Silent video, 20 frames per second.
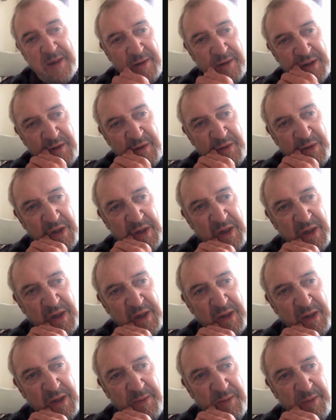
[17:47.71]
Although,
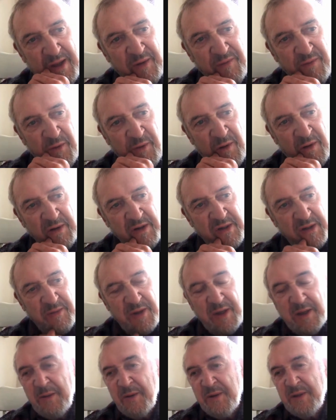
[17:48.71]
did he play there
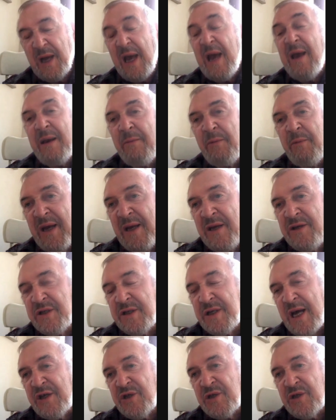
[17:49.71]
before or something? Anyway,